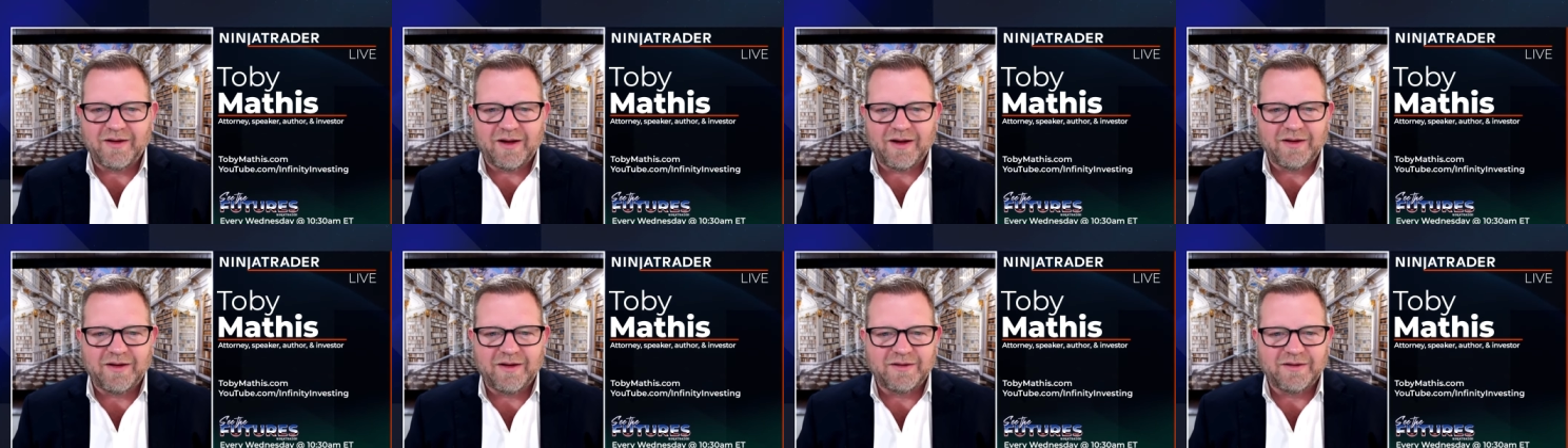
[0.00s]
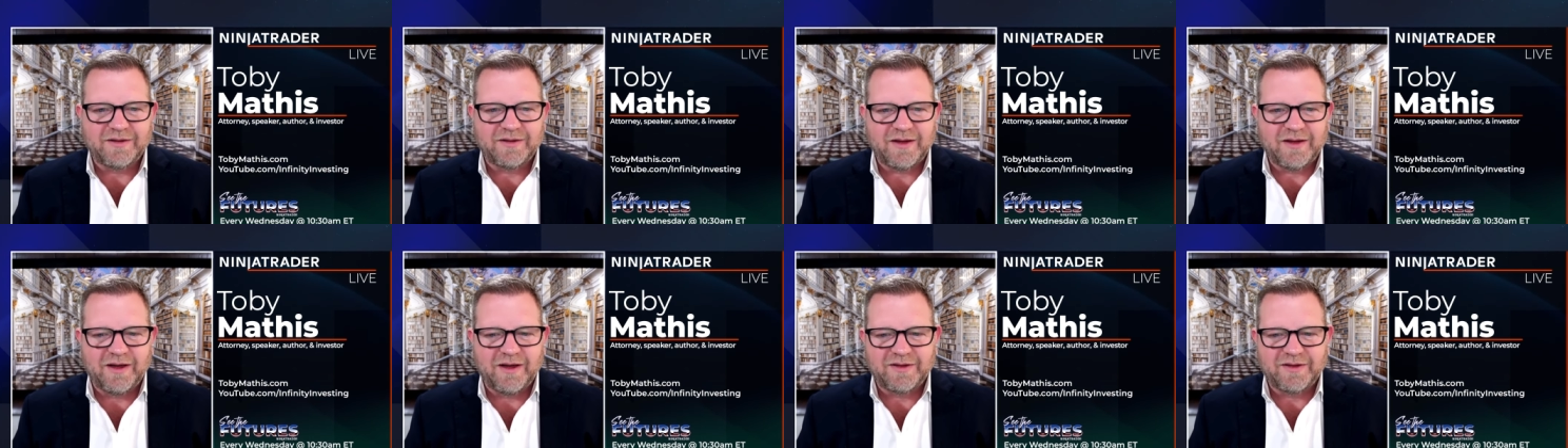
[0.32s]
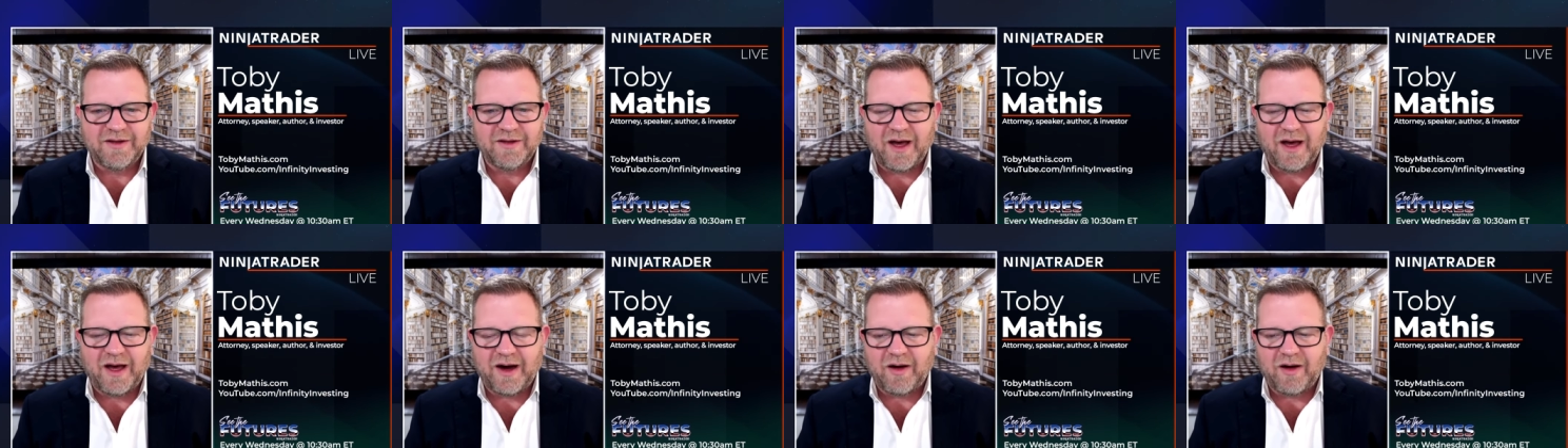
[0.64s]
because it's
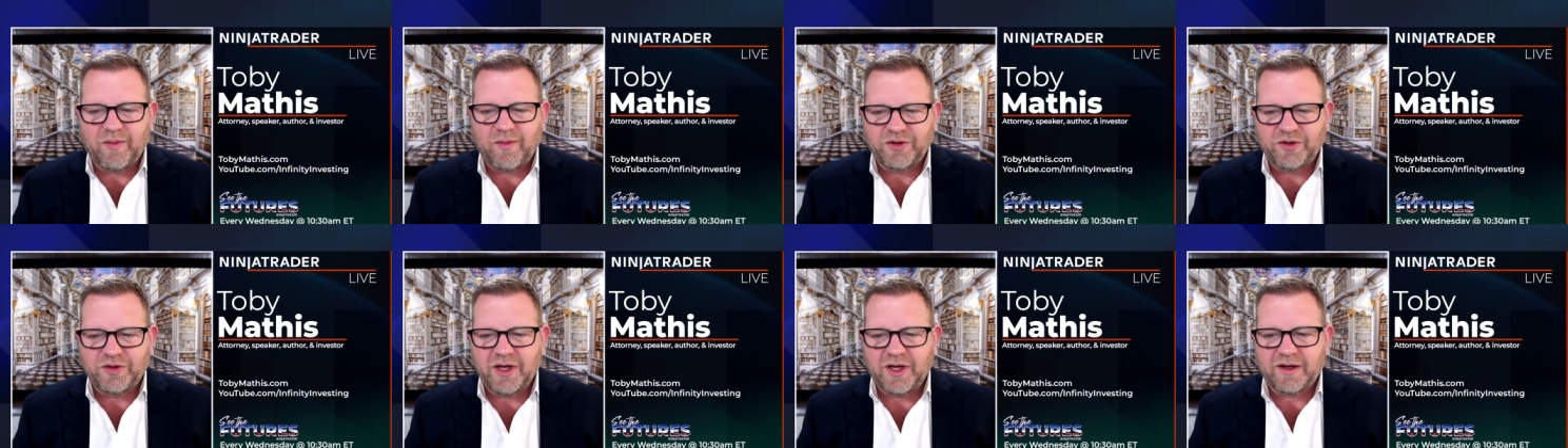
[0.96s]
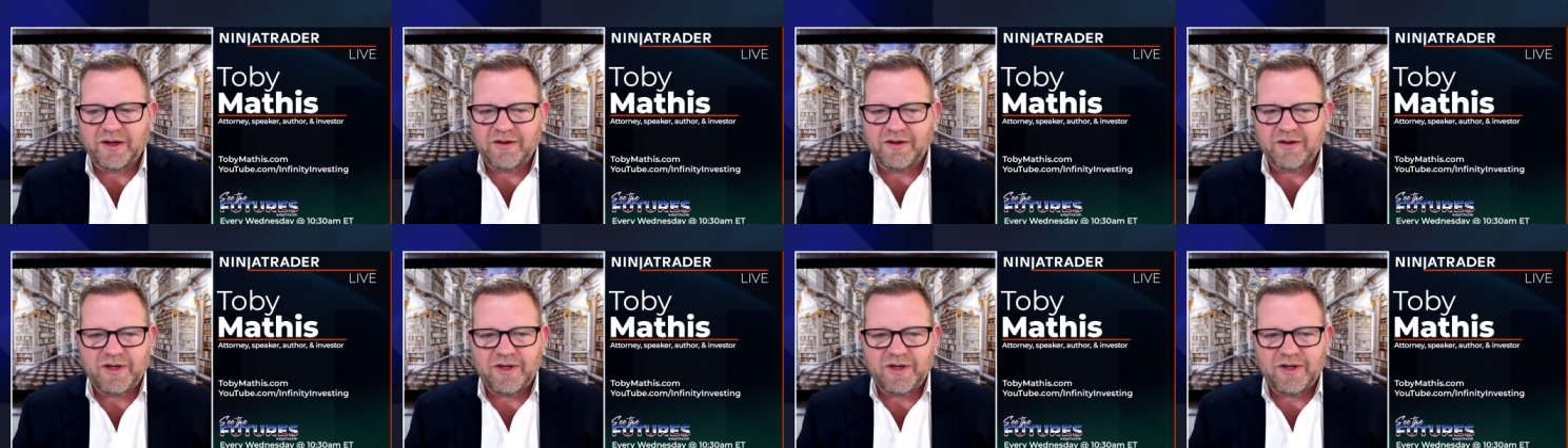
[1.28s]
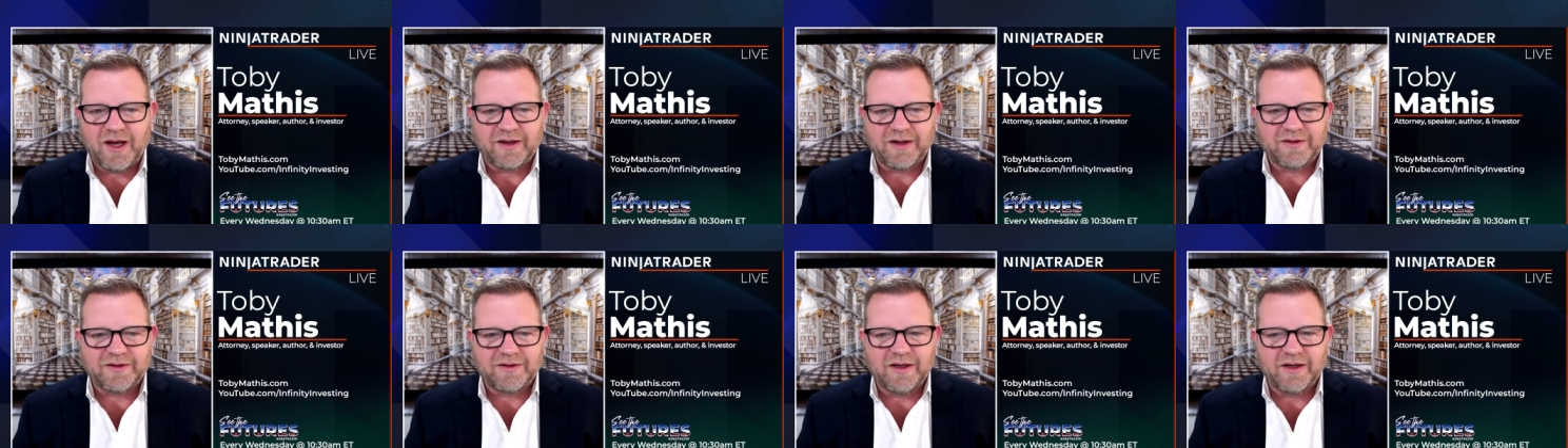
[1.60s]
not an objective test.